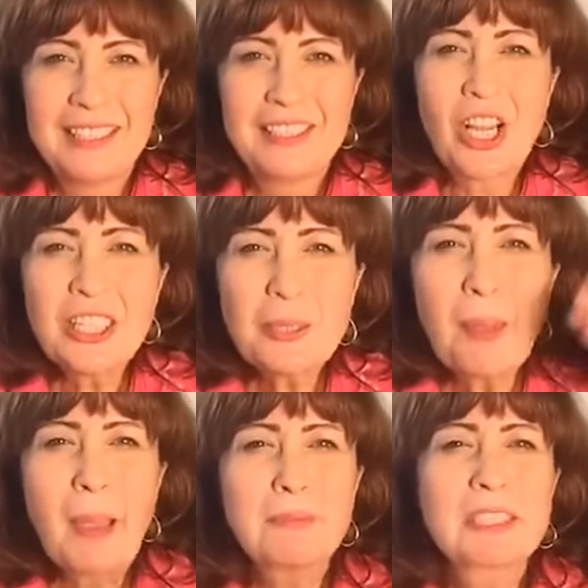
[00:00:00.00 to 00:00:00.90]
John the
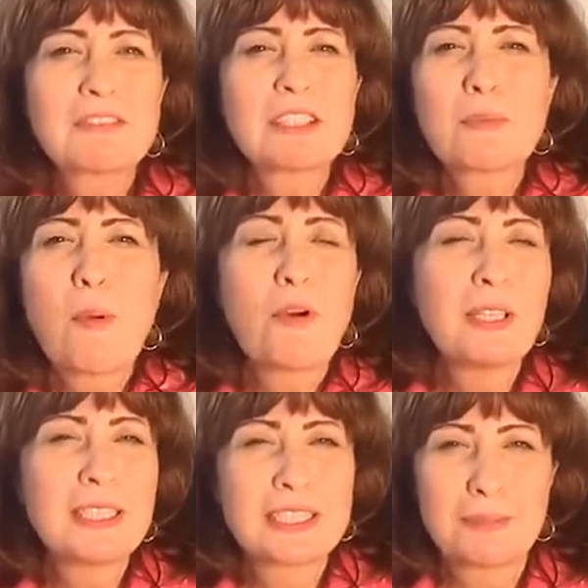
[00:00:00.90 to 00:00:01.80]
Baptist was poor
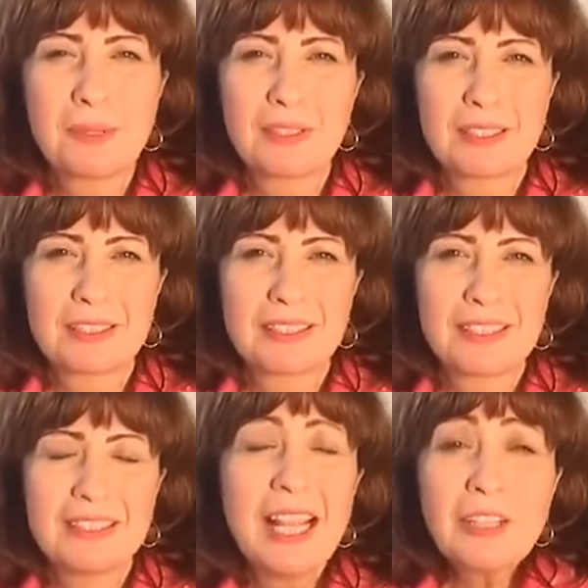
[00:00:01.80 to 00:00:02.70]
in the Spirit.
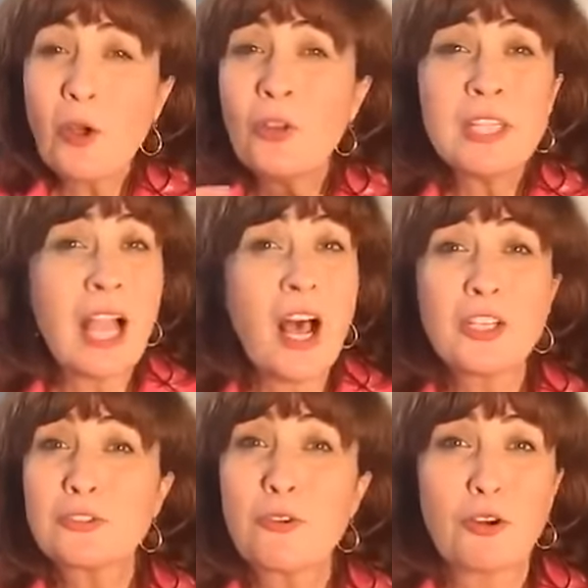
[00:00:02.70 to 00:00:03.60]
Not only
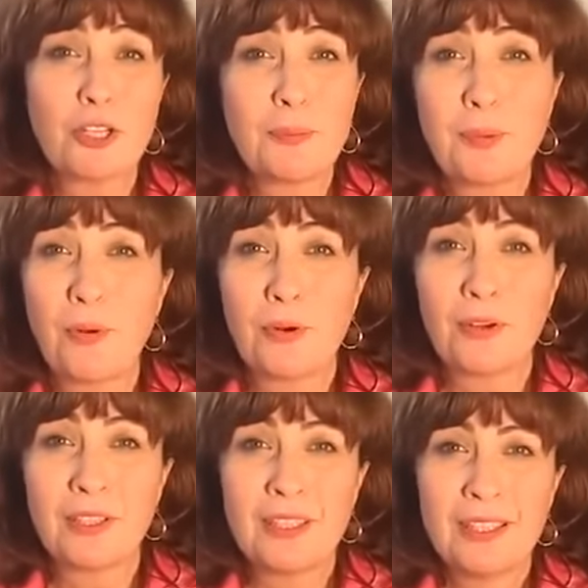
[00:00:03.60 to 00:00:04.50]
outwardly
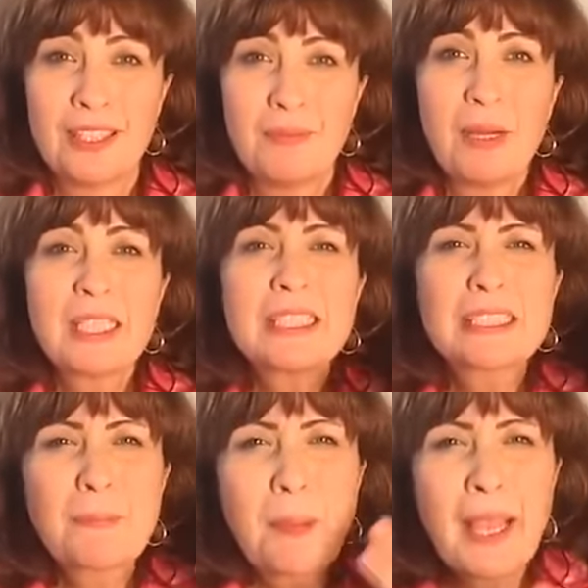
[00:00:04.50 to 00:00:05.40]
poor, but his
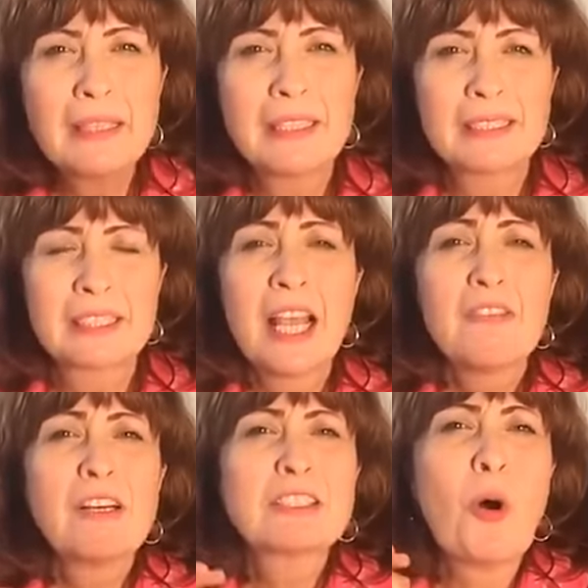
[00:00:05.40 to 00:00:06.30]
dependence
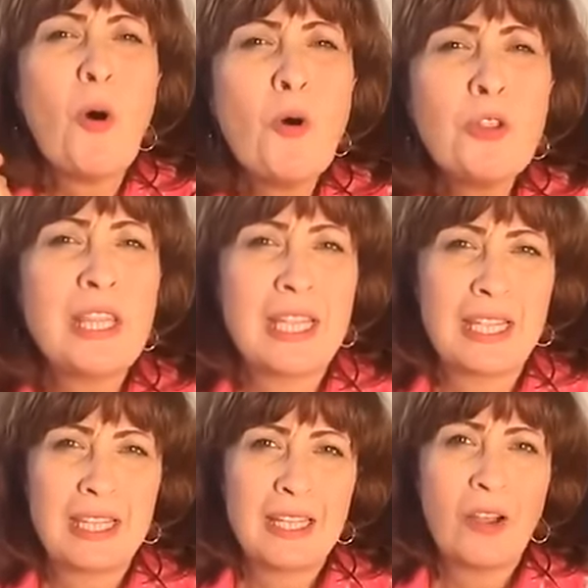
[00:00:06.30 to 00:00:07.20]
was
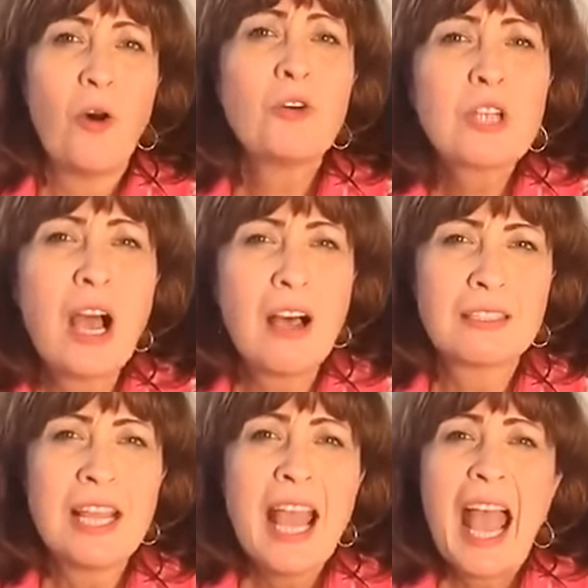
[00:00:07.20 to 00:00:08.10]
only on
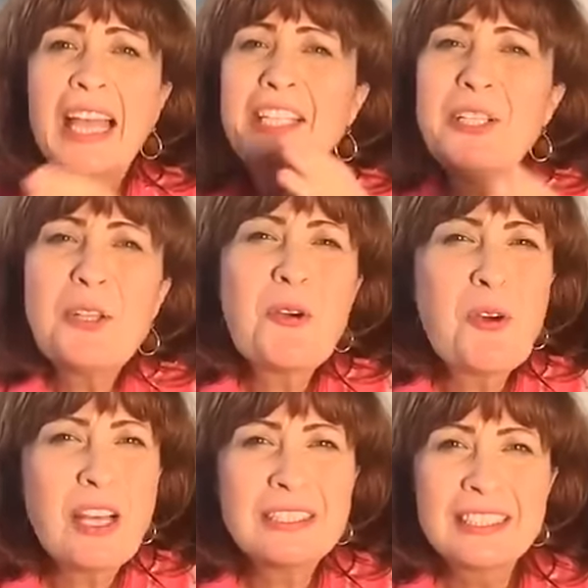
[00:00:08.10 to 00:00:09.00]
God. And you know
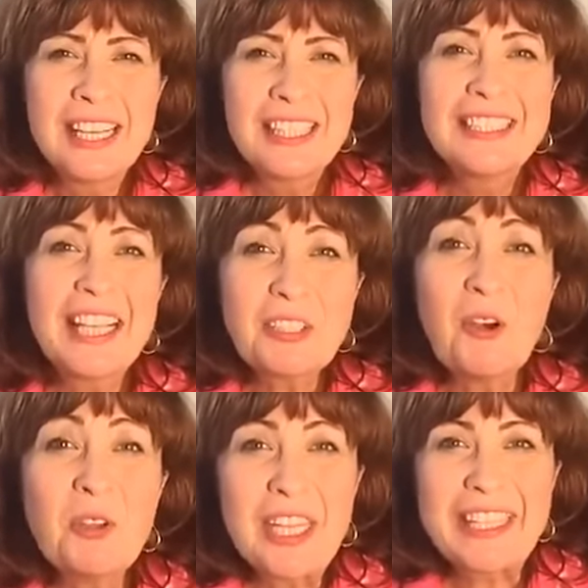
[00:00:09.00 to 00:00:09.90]
what? Not
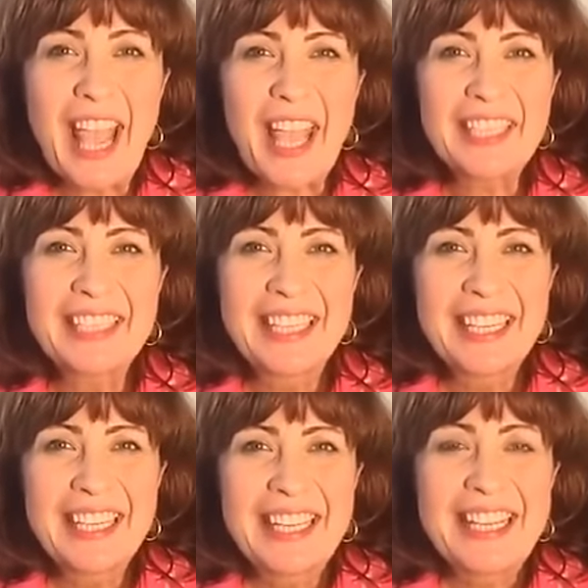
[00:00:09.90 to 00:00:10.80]
only that,
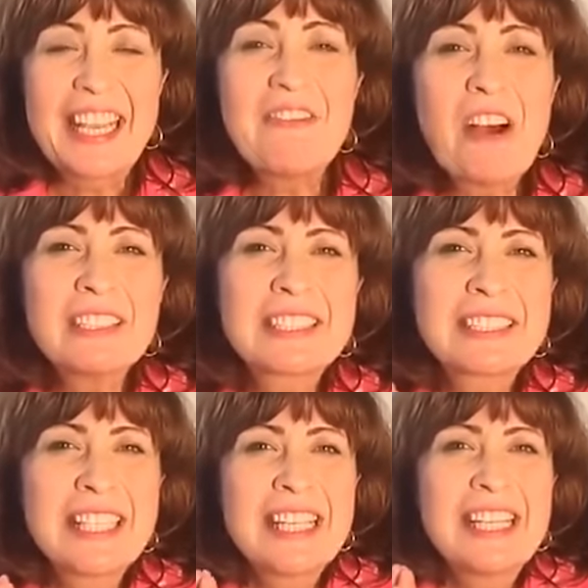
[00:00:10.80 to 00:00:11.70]
he
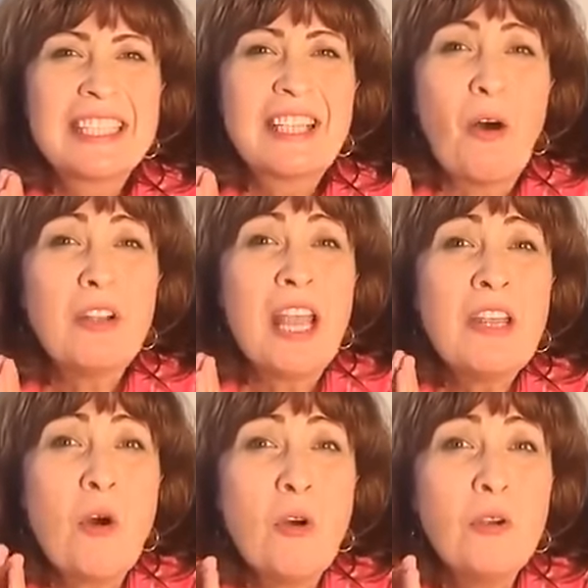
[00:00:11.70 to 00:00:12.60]
was an